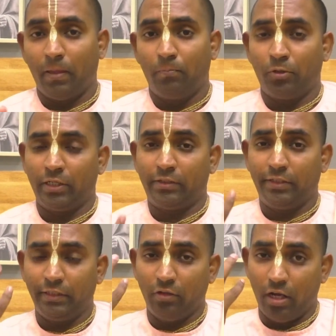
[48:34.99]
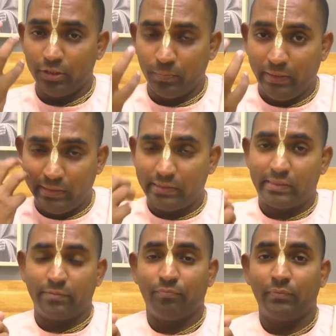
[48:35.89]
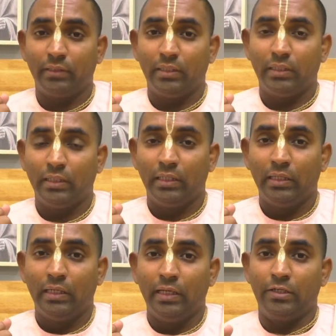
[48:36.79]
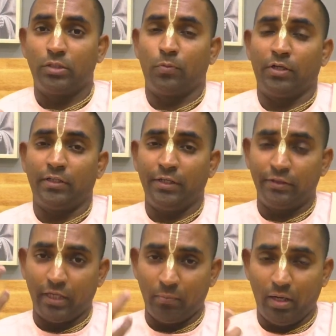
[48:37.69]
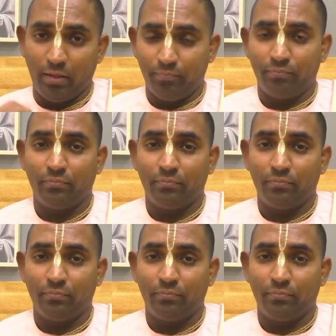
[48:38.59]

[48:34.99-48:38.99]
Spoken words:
Protecting knowledge means it is protecting dharma.